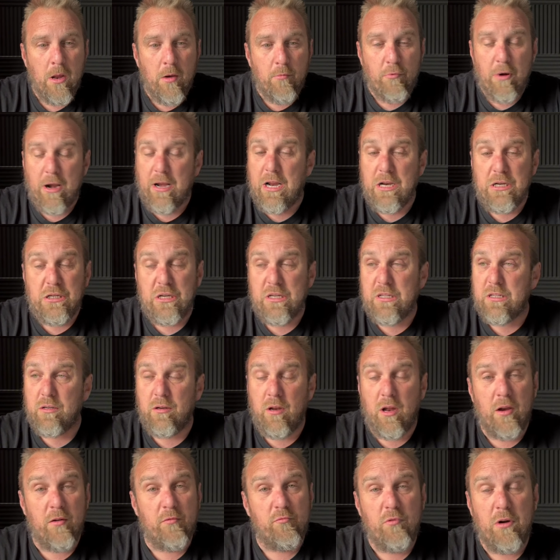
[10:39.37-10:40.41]
Wreckage is
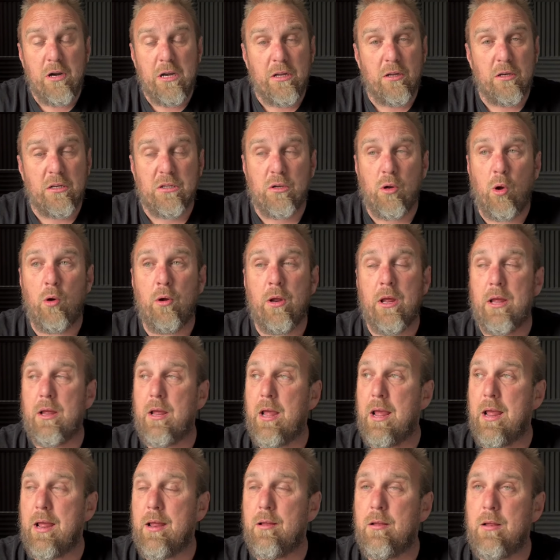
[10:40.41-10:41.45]
a really good song.
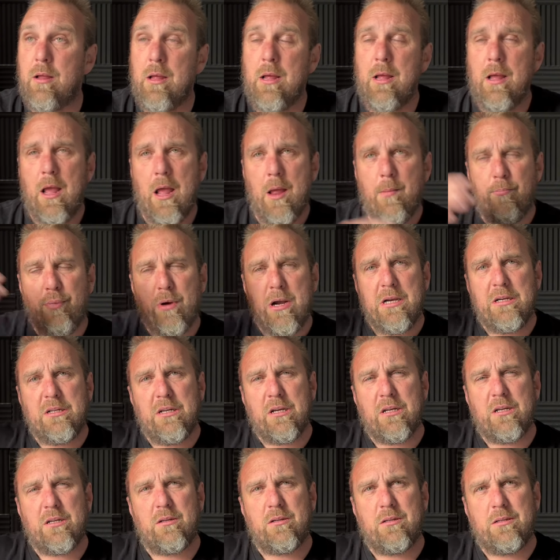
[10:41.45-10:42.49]
It brings
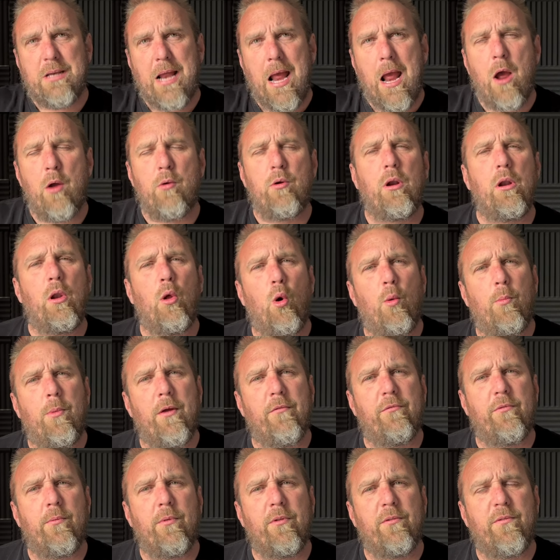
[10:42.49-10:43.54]
us down a little bit
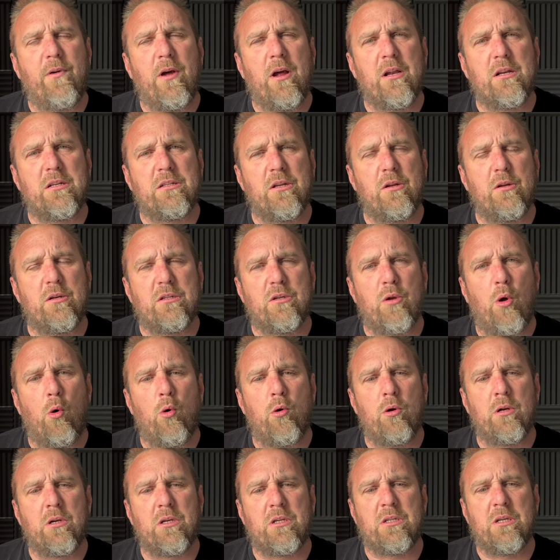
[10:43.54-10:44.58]
from the first two
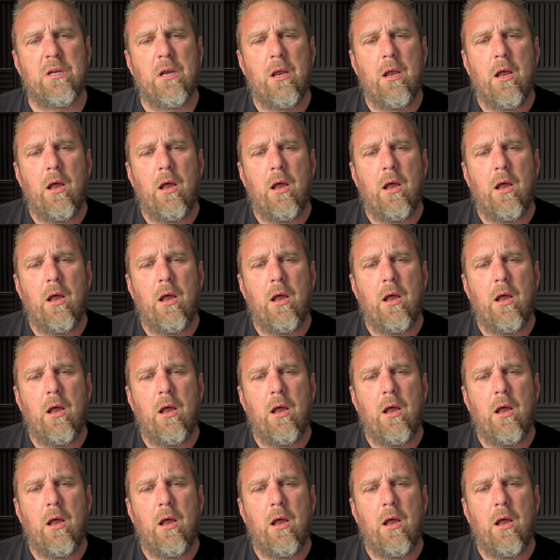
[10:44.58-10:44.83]
songs,